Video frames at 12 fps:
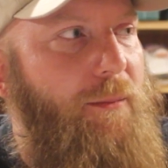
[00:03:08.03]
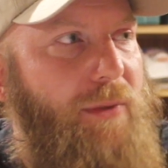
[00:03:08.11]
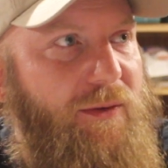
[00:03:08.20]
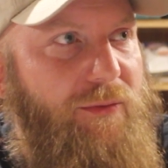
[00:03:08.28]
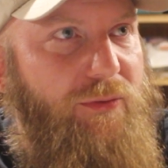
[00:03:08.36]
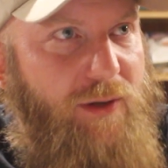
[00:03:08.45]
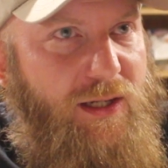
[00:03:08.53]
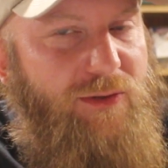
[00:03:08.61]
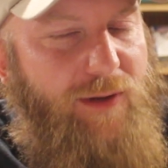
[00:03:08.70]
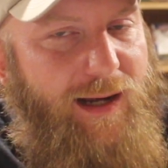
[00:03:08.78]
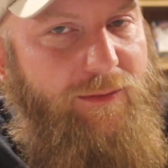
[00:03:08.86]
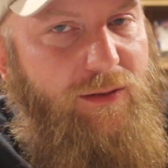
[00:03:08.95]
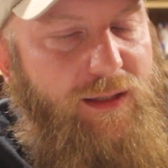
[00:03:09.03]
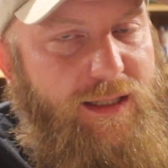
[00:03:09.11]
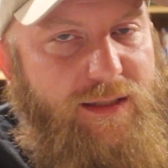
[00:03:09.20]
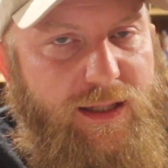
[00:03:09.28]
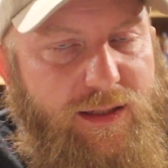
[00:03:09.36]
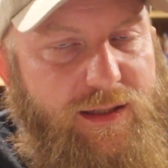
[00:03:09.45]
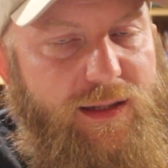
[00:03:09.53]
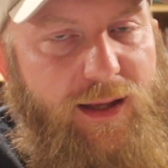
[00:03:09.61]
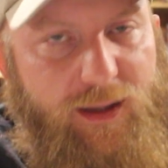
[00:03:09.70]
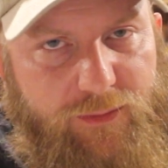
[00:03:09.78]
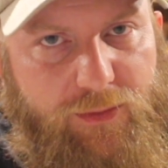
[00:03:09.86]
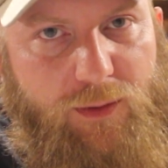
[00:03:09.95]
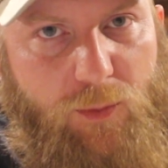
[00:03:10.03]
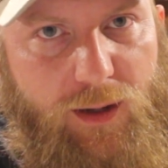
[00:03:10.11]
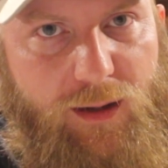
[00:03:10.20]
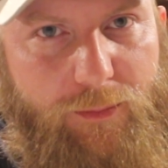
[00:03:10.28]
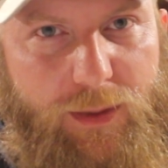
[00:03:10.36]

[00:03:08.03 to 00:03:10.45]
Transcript: but free travel exists everywhere